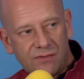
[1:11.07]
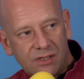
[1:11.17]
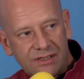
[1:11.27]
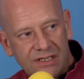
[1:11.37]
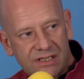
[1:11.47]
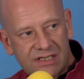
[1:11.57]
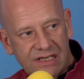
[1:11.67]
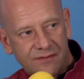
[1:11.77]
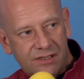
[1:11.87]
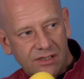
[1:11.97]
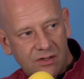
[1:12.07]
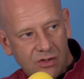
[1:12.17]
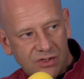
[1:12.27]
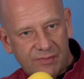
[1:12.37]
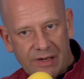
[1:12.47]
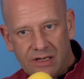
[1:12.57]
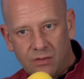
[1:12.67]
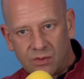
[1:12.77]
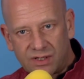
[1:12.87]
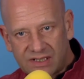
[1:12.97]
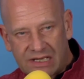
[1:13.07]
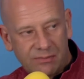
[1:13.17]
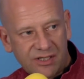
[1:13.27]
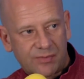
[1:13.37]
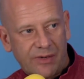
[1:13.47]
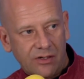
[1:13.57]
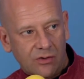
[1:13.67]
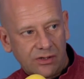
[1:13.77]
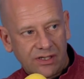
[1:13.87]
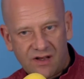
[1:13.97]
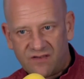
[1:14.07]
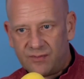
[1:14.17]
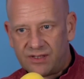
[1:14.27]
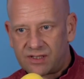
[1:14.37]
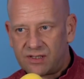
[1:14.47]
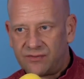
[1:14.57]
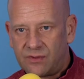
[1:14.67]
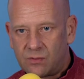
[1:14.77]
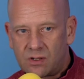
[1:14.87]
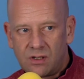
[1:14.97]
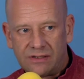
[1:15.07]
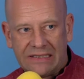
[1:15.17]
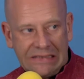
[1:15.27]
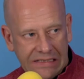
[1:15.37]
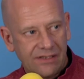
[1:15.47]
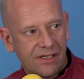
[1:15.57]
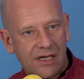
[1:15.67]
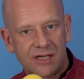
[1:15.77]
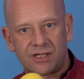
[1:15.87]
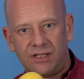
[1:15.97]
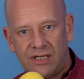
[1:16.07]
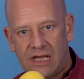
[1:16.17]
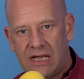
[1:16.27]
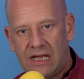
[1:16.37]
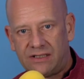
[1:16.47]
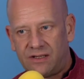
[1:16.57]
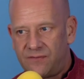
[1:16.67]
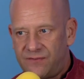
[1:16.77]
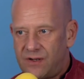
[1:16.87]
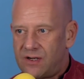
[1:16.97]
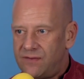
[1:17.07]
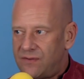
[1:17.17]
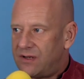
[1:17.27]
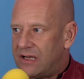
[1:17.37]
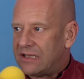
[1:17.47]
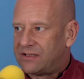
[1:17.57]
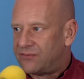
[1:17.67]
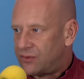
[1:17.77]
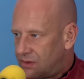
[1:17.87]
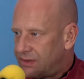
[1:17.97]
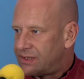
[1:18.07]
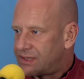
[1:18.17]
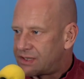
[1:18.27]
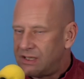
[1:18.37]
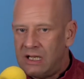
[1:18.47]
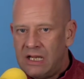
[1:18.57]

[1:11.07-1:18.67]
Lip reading: of all, these 17 goals were established by all the governments of the world, and India actually had a very, very active role in this.